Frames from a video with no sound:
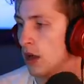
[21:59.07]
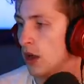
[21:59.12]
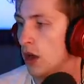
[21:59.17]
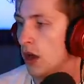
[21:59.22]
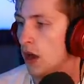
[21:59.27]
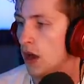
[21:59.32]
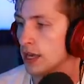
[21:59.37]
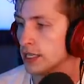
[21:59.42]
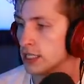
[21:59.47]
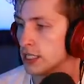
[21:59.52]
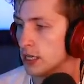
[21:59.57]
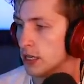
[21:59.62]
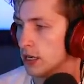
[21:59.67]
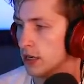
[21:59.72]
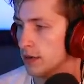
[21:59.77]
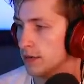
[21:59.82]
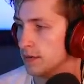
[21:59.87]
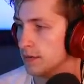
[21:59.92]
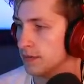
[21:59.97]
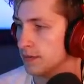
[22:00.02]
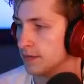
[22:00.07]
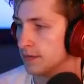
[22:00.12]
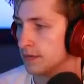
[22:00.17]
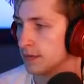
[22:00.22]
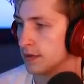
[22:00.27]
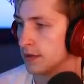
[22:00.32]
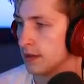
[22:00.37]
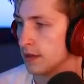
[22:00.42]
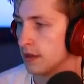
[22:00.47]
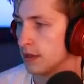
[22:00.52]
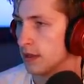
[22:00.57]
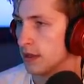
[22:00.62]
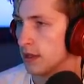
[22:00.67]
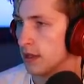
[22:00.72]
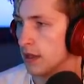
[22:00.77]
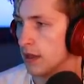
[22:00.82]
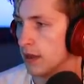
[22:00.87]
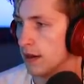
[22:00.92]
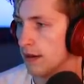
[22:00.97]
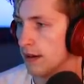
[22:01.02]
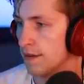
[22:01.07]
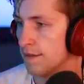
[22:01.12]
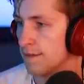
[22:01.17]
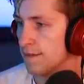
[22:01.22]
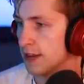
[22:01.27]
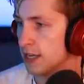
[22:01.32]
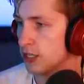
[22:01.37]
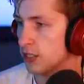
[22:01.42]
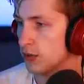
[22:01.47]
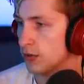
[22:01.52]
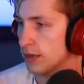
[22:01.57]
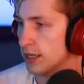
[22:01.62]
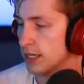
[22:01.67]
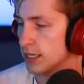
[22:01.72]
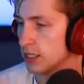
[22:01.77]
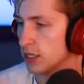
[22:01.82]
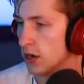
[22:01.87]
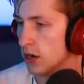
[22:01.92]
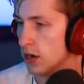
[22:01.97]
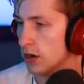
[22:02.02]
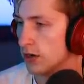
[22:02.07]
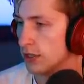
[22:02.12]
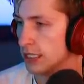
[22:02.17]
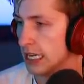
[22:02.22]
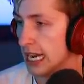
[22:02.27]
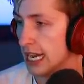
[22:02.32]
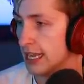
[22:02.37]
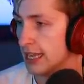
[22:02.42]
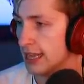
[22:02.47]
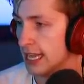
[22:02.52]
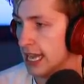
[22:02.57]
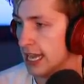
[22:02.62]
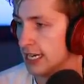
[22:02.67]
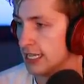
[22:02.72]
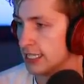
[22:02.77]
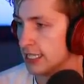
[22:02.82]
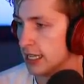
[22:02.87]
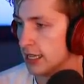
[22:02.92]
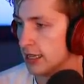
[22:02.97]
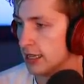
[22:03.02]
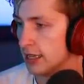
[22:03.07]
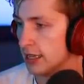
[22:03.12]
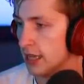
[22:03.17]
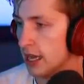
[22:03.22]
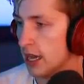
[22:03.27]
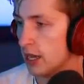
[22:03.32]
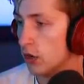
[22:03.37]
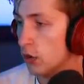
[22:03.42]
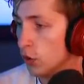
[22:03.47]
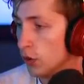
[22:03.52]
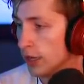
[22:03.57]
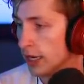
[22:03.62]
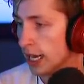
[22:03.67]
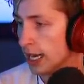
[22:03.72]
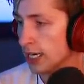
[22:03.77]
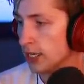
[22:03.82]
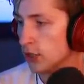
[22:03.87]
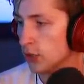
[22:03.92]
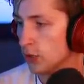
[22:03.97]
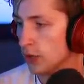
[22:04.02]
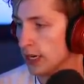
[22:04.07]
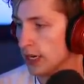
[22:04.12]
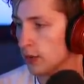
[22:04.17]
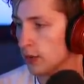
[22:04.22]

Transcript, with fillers: Awesome. All right, victory is ours, and that is a lot. Oh, we got a new ring.